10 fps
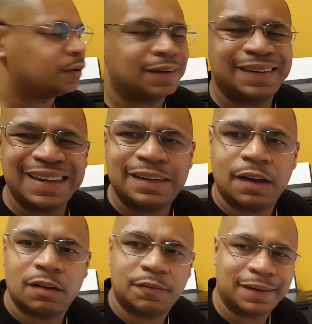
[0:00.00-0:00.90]
as the
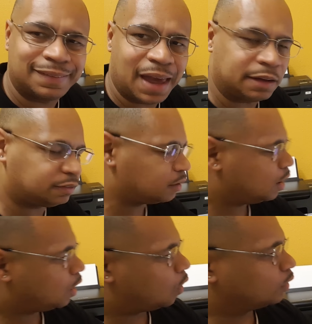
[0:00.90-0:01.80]
detail of the text
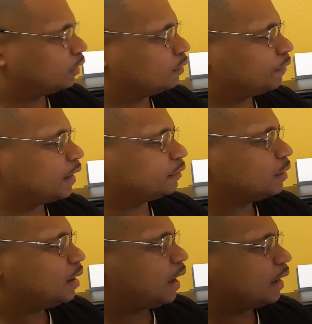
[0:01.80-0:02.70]
on the device.
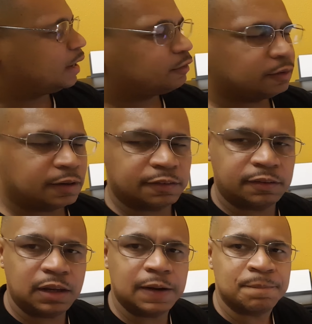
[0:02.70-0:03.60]
And as you can
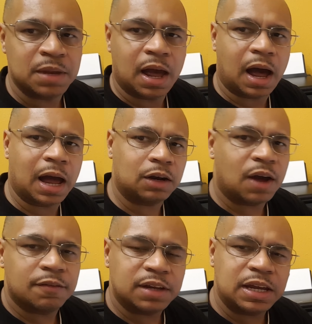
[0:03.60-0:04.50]
see, I don't
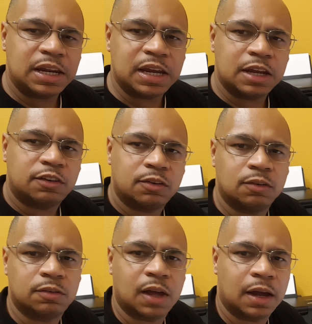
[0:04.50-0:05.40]
have any
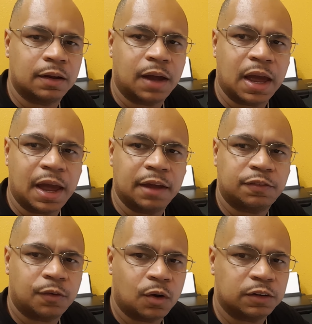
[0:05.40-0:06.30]
issues as far